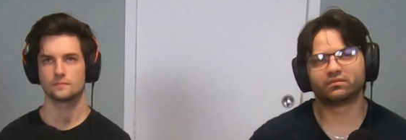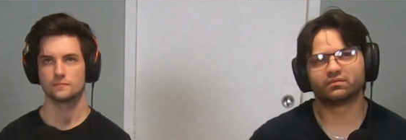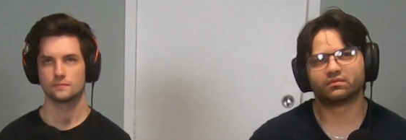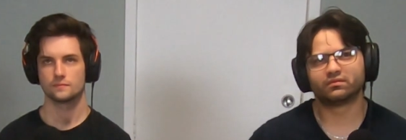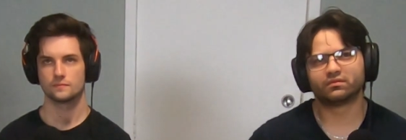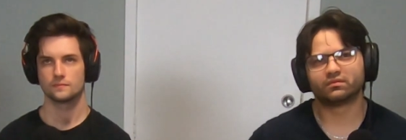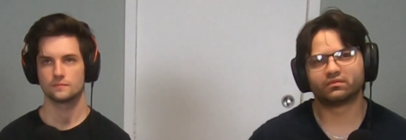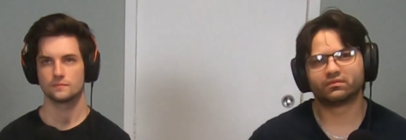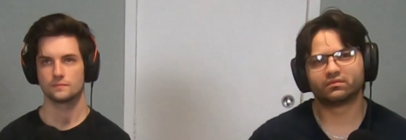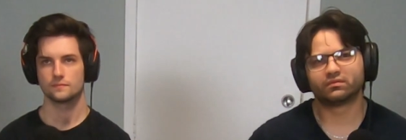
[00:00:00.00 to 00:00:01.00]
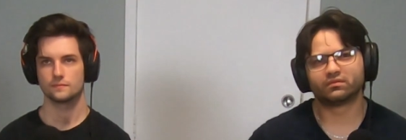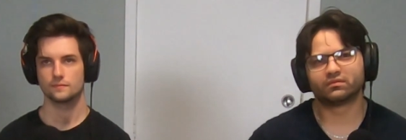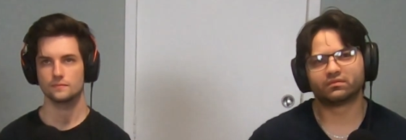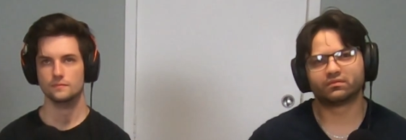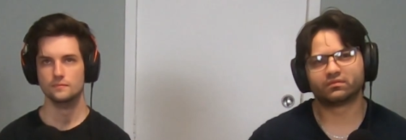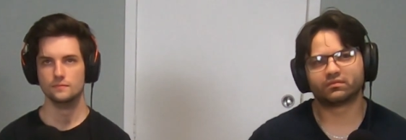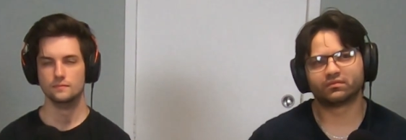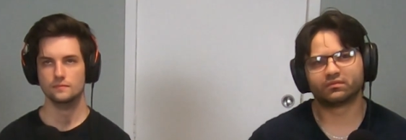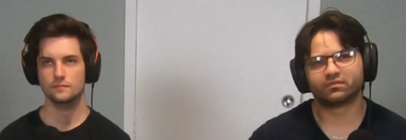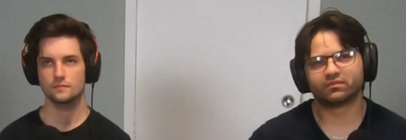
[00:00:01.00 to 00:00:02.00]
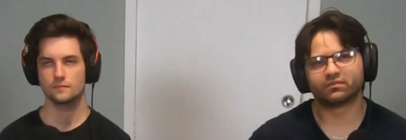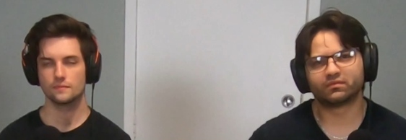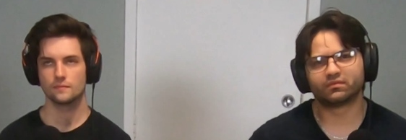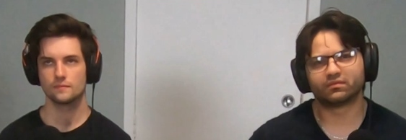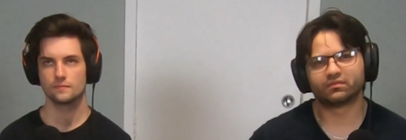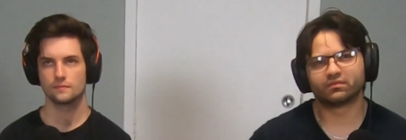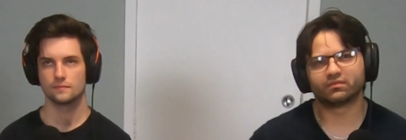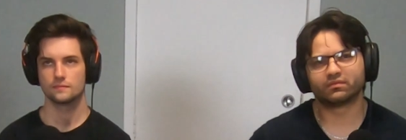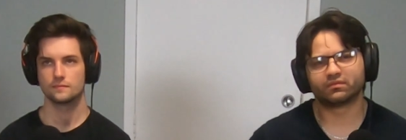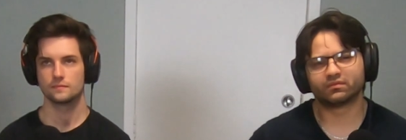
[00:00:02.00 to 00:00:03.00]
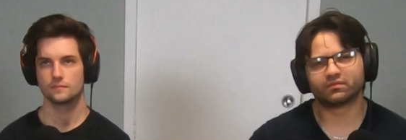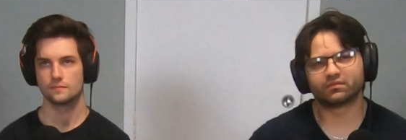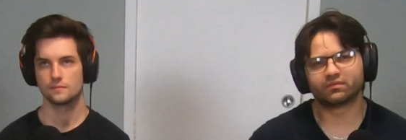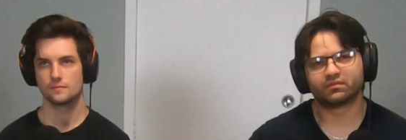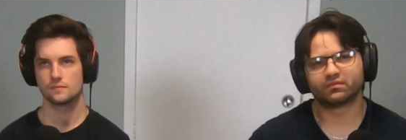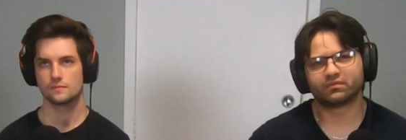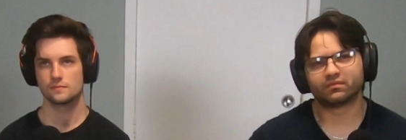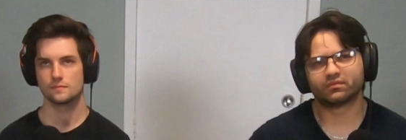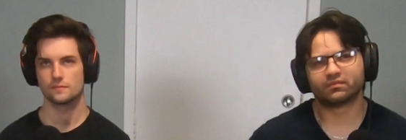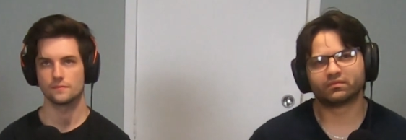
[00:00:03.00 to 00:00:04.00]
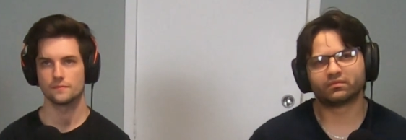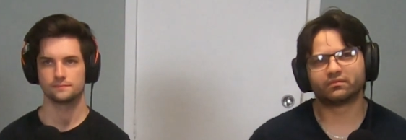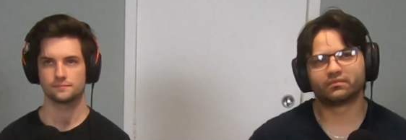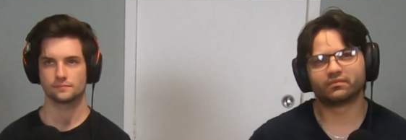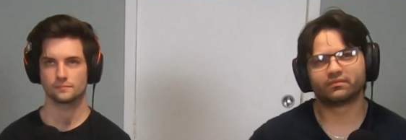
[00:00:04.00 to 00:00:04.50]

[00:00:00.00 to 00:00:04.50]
Nobody speaks.